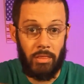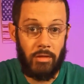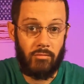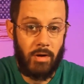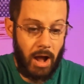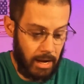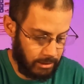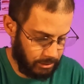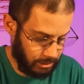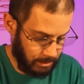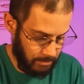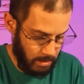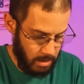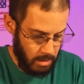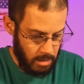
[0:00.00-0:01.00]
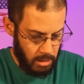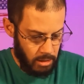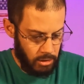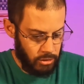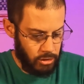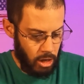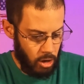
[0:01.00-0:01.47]
the rocks.
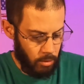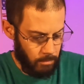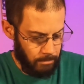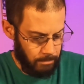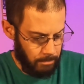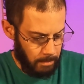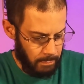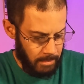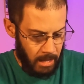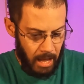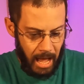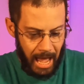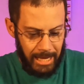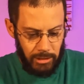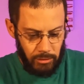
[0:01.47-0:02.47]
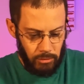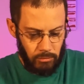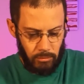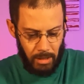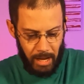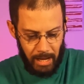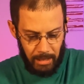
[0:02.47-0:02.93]
So I
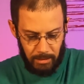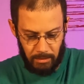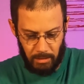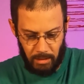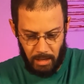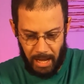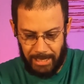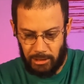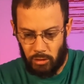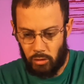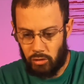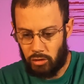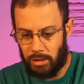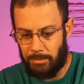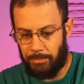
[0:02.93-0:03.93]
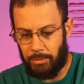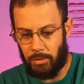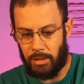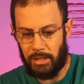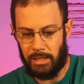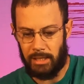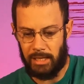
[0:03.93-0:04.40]
usually
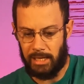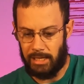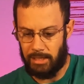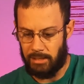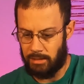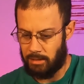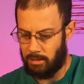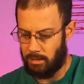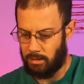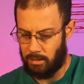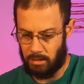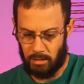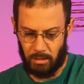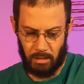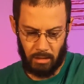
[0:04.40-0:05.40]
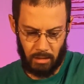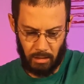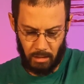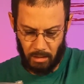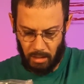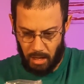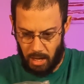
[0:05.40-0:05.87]
put in
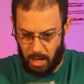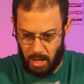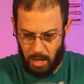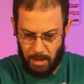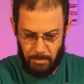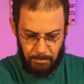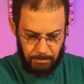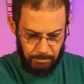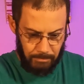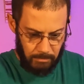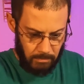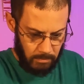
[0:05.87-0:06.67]
about